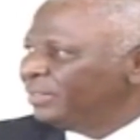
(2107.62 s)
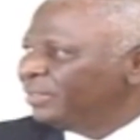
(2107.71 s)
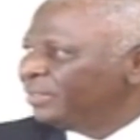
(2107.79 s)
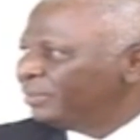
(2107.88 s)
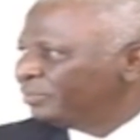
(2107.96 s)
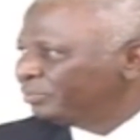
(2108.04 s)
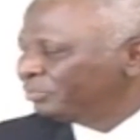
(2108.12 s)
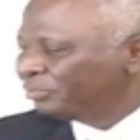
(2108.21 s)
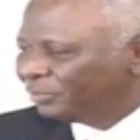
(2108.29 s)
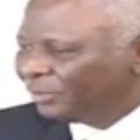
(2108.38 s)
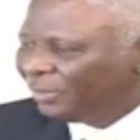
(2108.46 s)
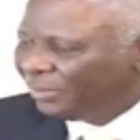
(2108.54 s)
Thank you
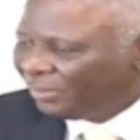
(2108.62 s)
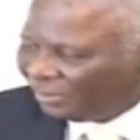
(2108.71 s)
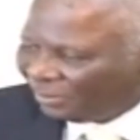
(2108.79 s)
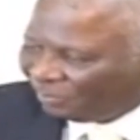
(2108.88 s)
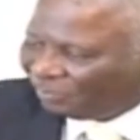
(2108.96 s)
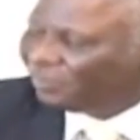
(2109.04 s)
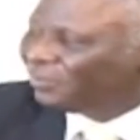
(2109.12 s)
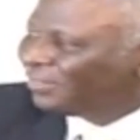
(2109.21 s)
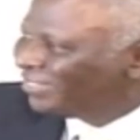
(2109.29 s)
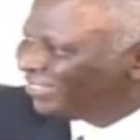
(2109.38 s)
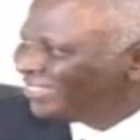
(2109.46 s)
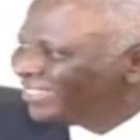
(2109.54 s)

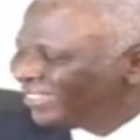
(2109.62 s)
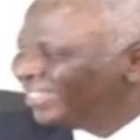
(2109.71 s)
very much,